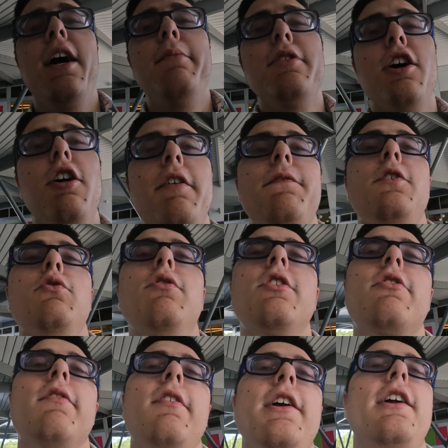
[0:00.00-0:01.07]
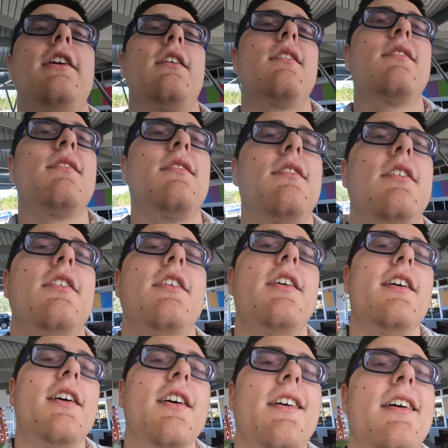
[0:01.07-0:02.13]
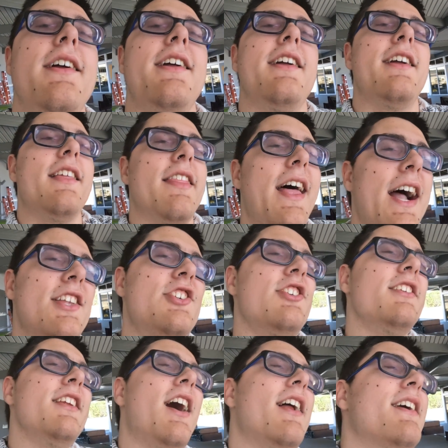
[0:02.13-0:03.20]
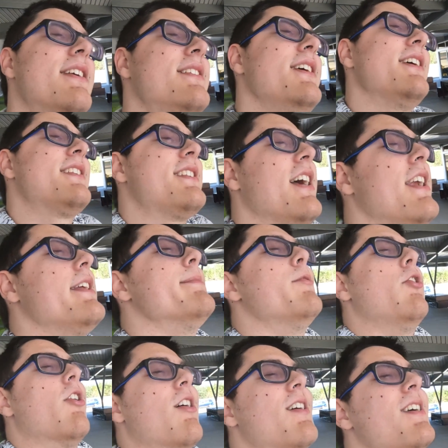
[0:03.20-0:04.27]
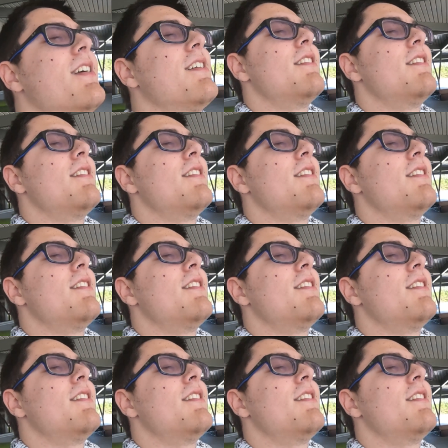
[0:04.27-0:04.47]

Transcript: down below if you agree. That should not exist anymore.